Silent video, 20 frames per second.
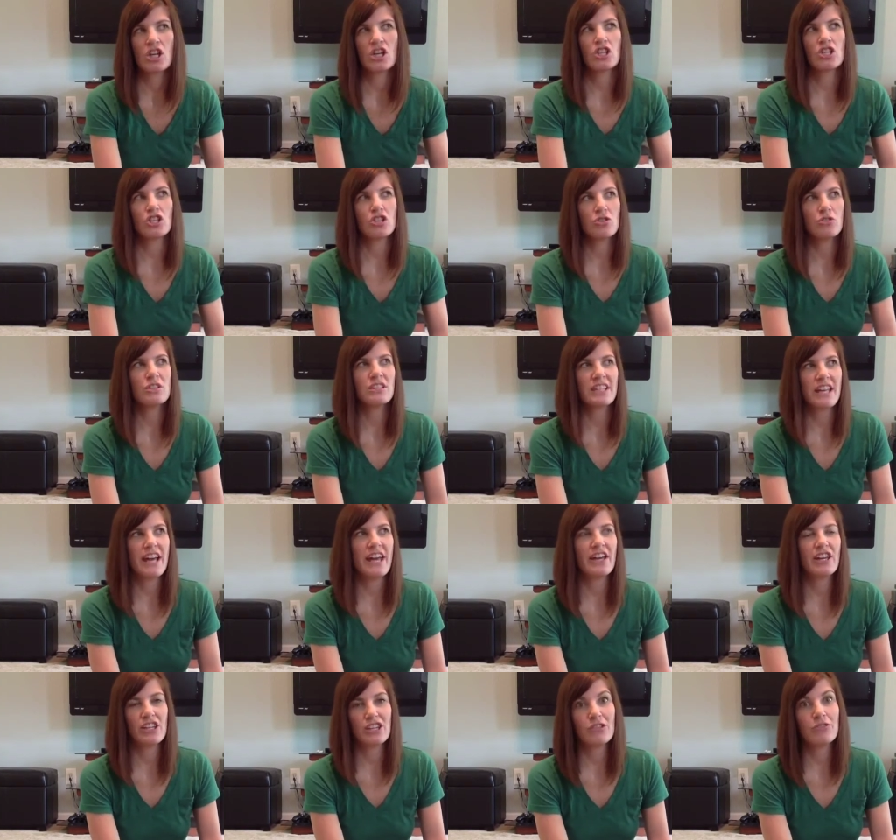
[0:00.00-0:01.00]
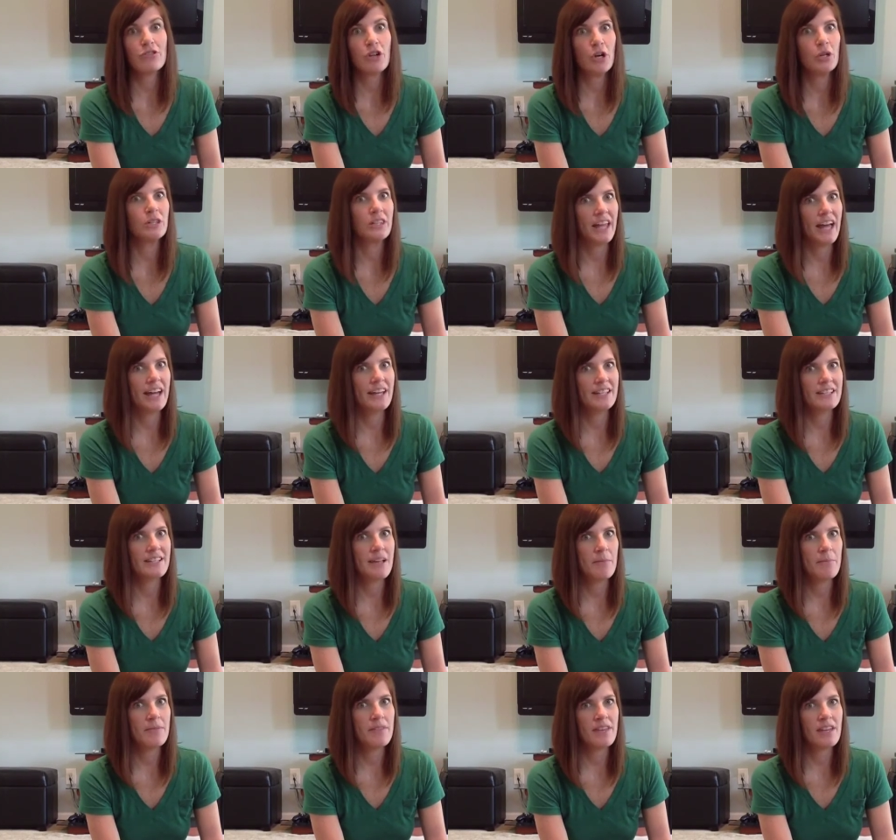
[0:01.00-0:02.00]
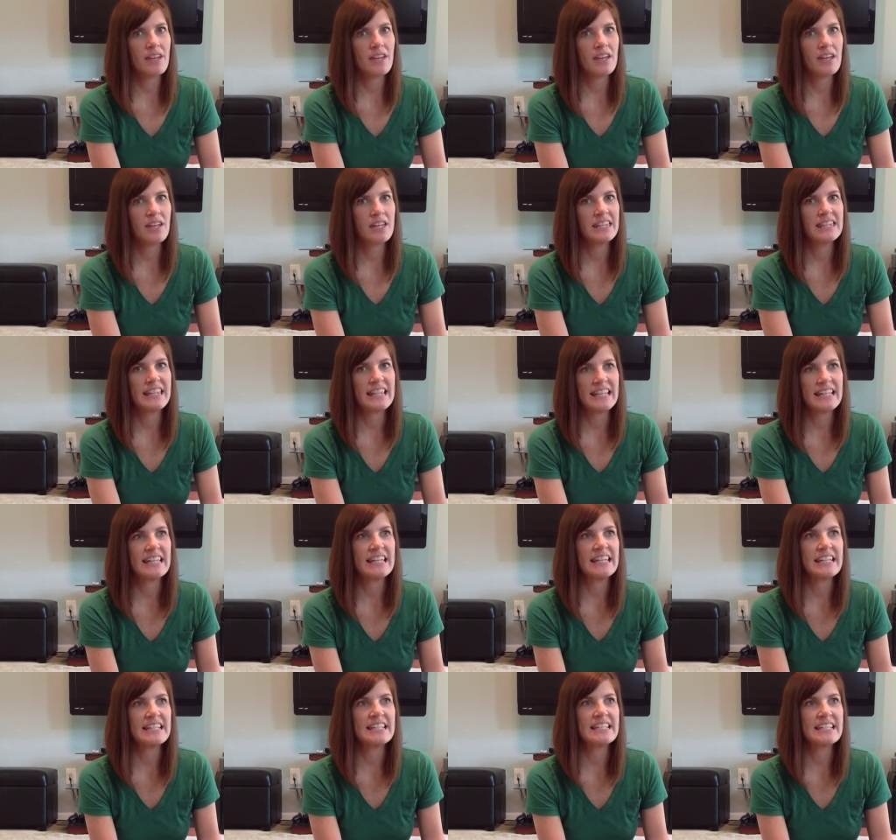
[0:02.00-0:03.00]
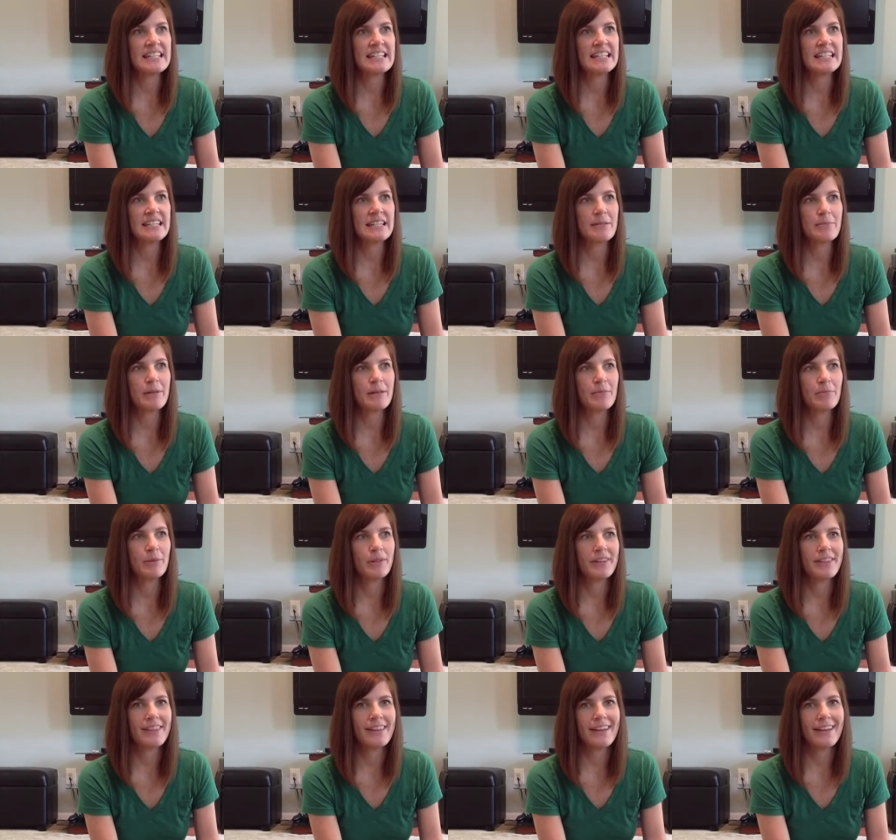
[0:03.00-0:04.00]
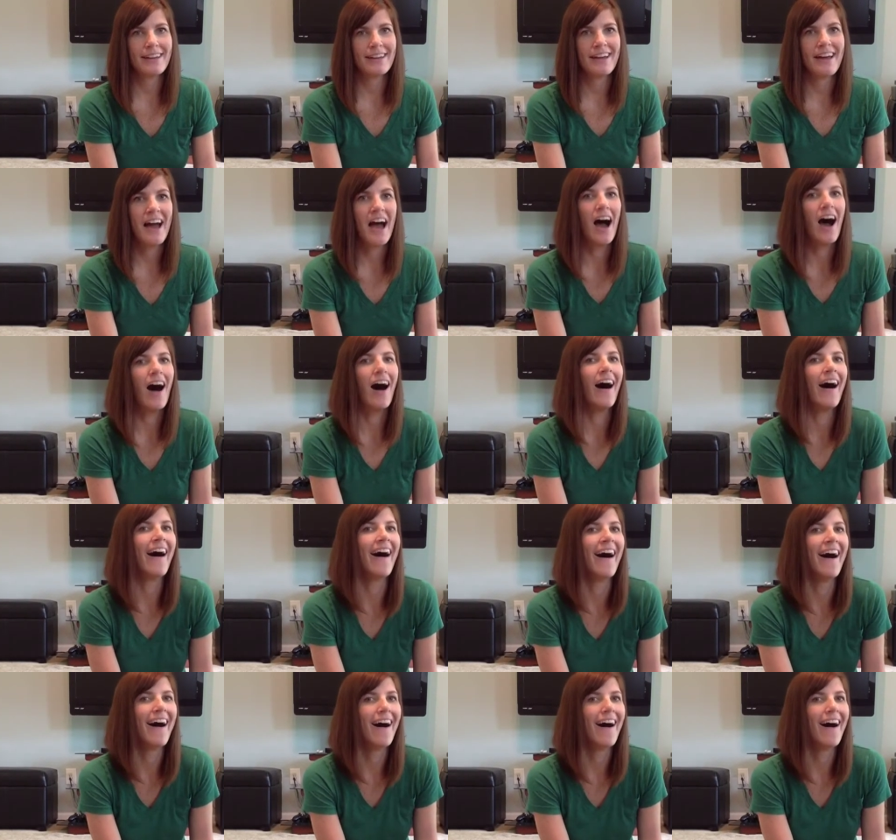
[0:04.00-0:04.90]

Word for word: you say you don't like something, then instantly people think, oh,